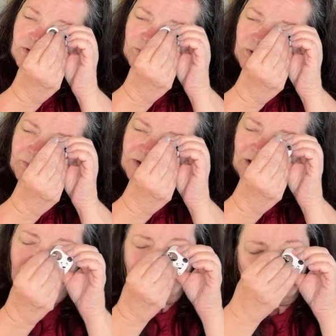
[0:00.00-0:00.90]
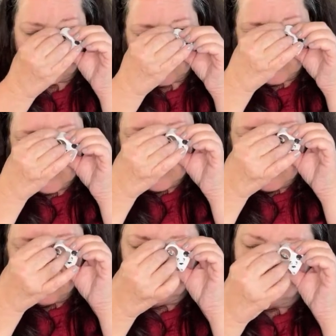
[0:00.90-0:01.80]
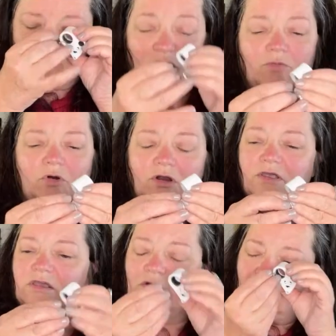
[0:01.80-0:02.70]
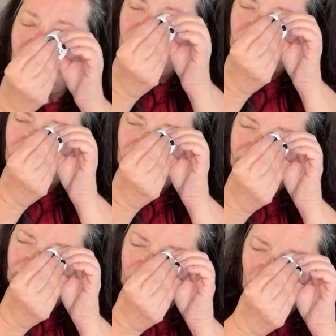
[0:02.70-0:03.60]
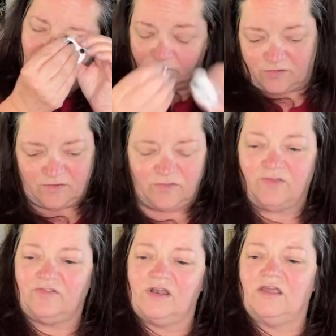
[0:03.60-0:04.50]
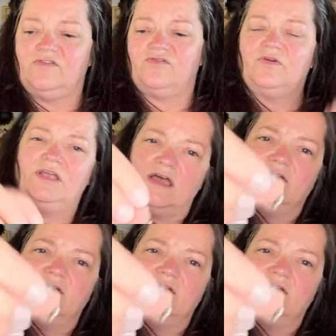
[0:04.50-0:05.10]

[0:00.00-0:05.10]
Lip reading: Maybe nothing. There is no marking on it. It's crosses. It's a nice ring.